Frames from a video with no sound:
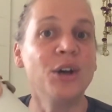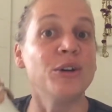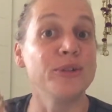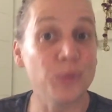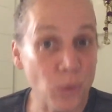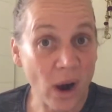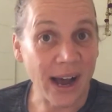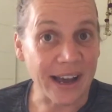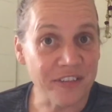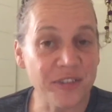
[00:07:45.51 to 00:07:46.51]
whose
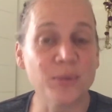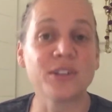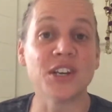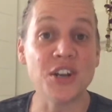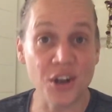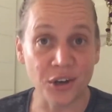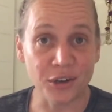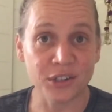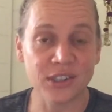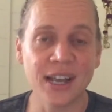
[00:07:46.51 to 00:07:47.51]
wife was a
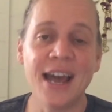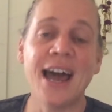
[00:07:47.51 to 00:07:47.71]
nurse